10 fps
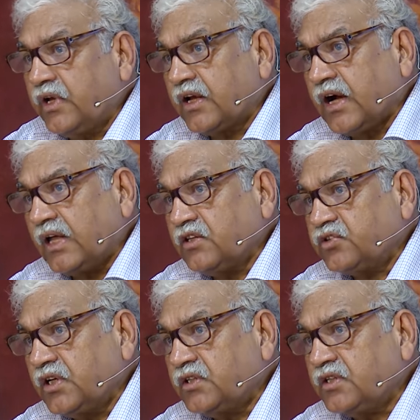
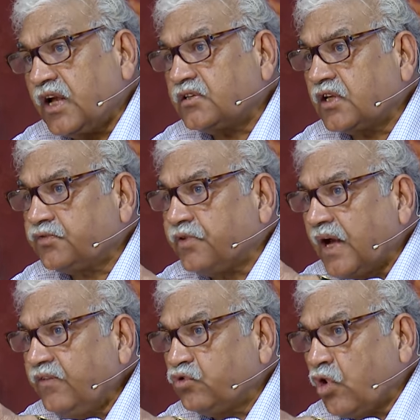Ekadashendriyas has
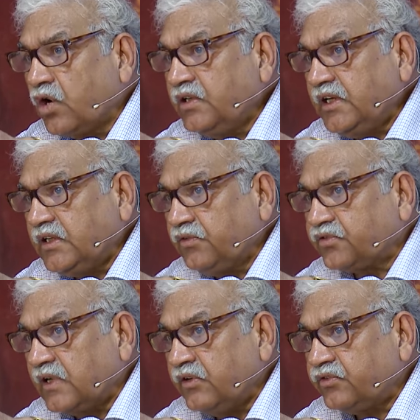five cognitive
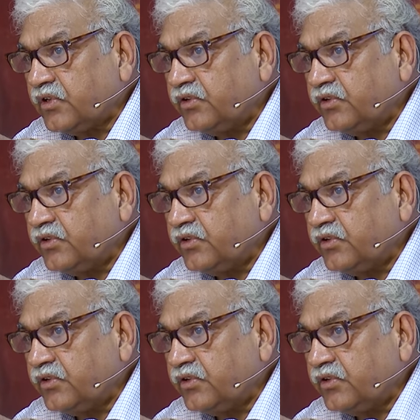senses.